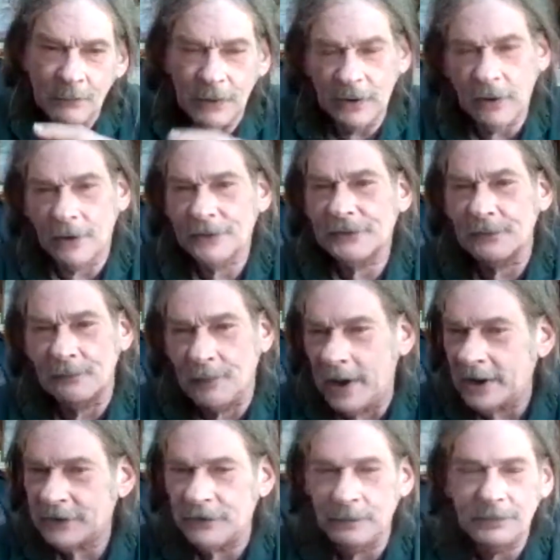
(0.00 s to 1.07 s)
because of
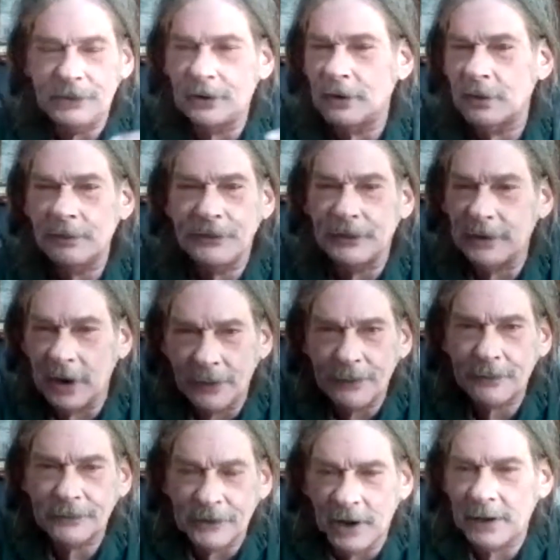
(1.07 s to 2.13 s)
vacuum tubes and
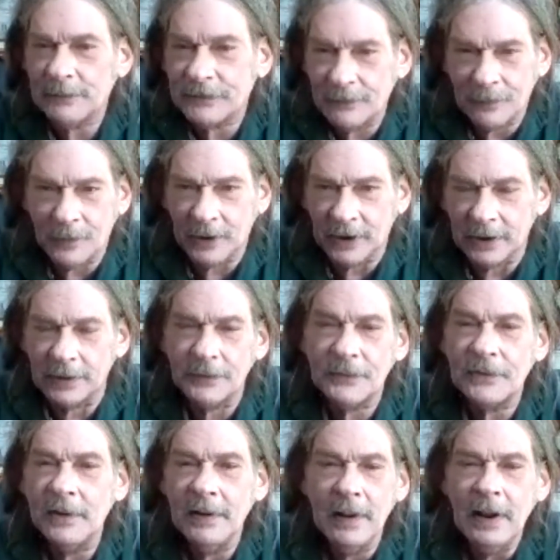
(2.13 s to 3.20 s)
other types of things.